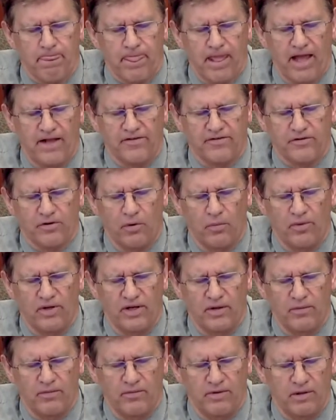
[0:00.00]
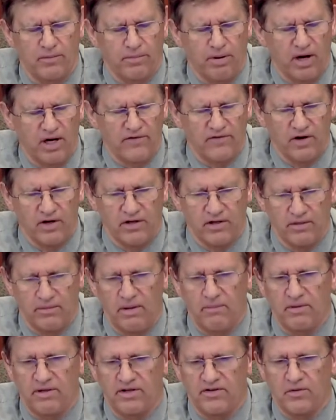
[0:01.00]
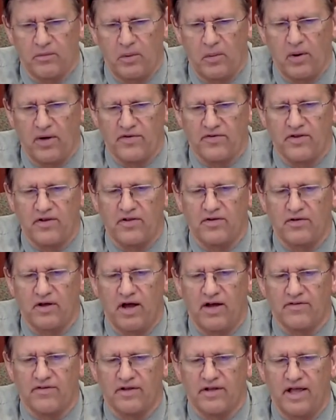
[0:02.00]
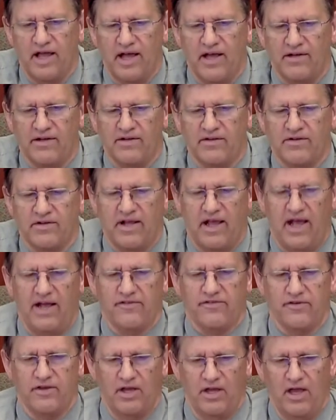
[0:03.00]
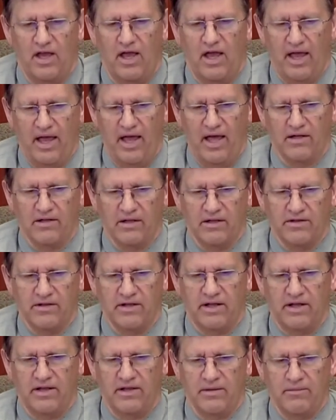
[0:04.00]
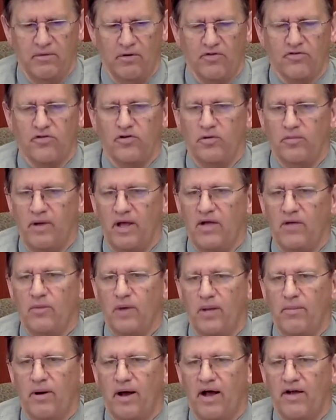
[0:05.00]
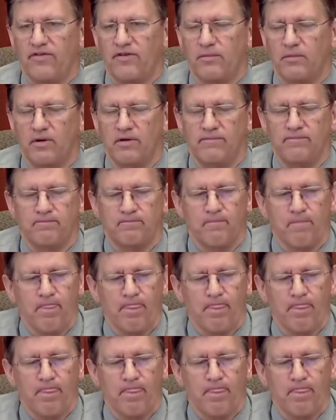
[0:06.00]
And so part of our commitment is that we want to see the dogs and cats handled in the most humane way possible.